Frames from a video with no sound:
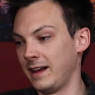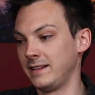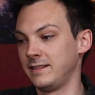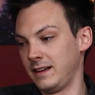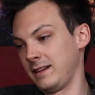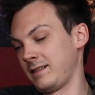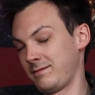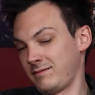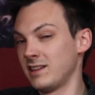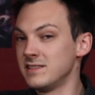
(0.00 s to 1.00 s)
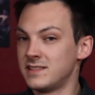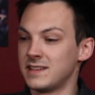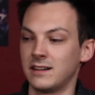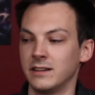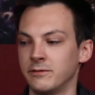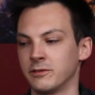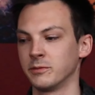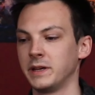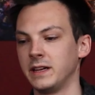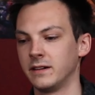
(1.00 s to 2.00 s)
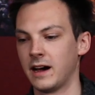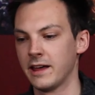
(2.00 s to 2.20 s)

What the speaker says: It does sell it for me.